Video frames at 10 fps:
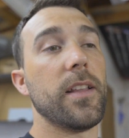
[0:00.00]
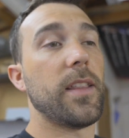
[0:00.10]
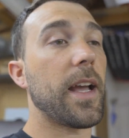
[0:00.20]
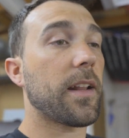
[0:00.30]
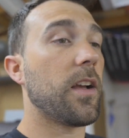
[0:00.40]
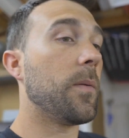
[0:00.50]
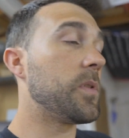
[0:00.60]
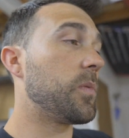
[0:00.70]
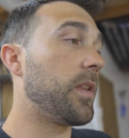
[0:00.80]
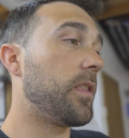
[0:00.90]
that
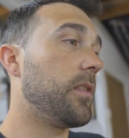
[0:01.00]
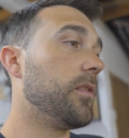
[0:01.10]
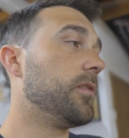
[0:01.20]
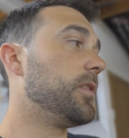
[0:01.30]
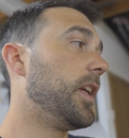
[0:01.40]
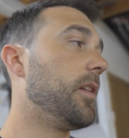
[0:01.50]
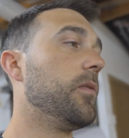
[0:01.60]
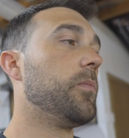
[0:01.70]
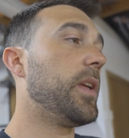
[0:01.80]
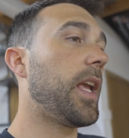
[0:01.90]
comes with
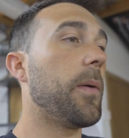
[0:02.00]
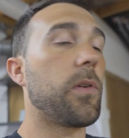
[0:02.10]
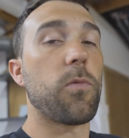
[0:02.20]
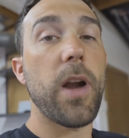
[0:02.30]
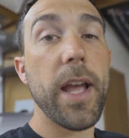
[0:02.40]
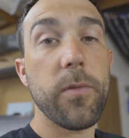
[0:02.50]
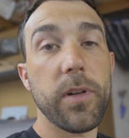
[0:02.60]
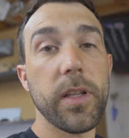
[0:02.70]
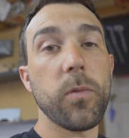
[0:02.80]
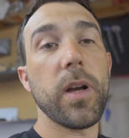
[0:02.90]
it being able to ride
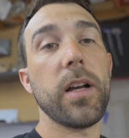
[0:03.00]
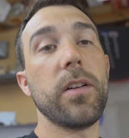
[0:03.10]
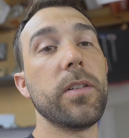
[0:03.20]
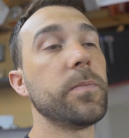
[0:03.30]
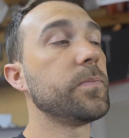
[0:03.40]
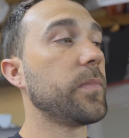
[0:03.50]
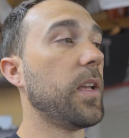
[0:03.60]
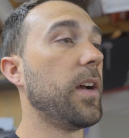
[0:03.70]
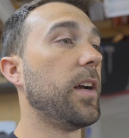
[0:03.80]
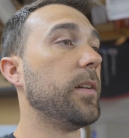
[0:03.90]
really well.
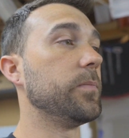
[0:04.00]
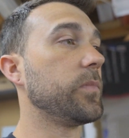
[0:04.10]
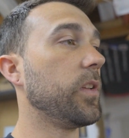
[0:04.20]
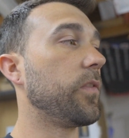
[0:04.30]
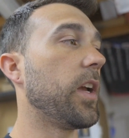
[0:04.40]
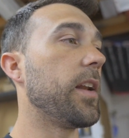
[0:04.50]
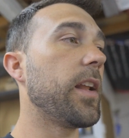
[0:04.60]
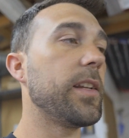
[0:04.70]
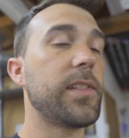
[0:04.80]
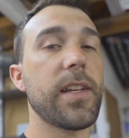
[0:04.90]
Um, you've got
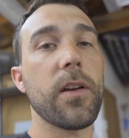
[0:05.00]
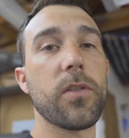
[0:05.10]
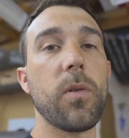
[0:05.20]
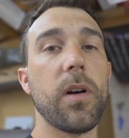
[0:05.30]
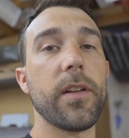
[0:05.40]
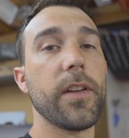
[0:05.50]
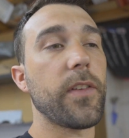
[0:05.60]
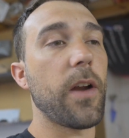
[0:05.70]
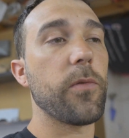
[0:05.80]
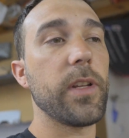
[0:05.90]
nice sound quality.
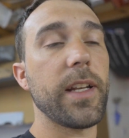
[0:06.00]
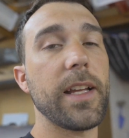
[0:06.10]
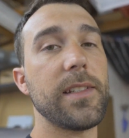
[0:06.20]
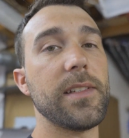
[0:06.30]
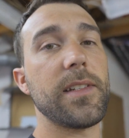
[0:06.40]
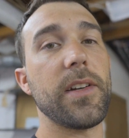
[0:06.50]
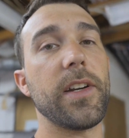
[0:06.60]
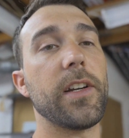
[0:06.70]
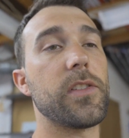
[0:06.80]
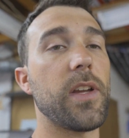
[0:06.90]
You've got really nice
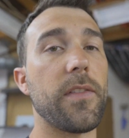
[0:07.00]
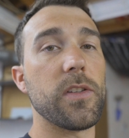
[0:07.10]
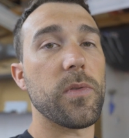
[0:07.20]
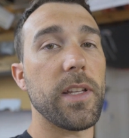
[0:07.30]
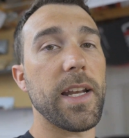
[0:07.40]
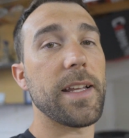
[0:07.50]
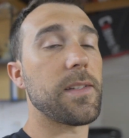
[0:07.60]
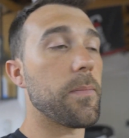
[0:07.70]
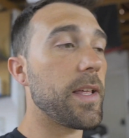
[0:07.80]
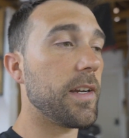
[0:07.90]
interior. So you have these really
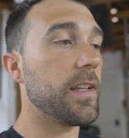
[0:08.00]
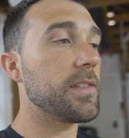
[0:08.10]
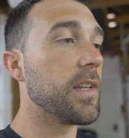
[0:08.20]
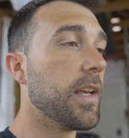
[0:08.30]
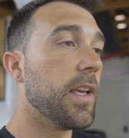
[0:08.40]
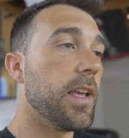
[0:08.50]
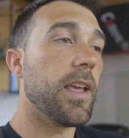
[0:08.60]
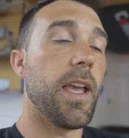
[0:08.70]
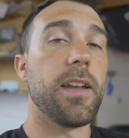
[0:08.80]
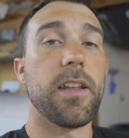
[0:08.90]
nice amenities,
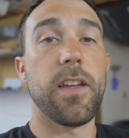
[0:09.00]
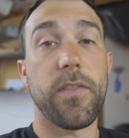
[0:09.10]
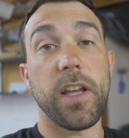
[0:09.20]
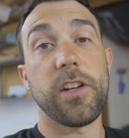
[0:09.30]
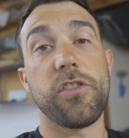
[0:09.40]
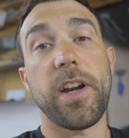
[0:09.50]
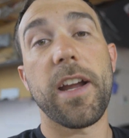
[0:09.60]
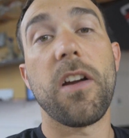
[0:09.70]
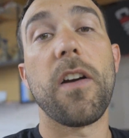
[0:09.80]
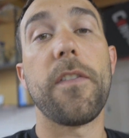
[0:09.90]
and uh, you've got a
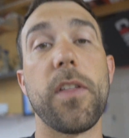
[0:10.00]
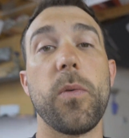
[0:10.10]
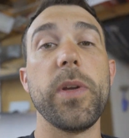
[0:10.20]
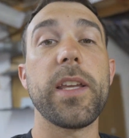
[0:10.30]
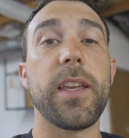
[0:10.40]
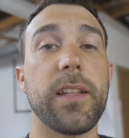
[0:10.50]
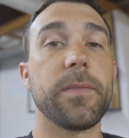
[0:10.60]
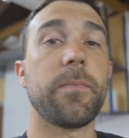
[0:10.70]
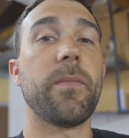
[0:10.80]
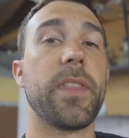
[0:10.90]
drag car for the weekend.
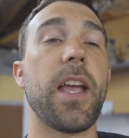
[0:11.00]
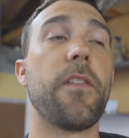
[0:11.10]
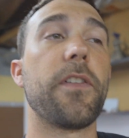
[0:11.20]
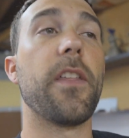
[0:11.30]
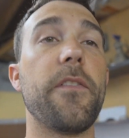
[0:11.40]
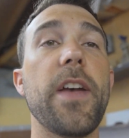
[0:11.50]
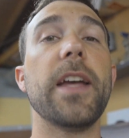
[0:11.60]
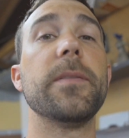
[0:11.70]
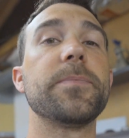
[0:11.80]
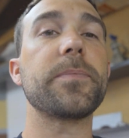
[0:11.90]
Now for the
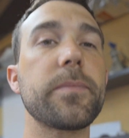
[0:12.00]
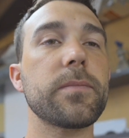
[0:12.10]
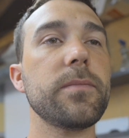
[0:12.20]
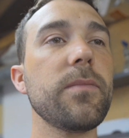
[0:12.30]
vet,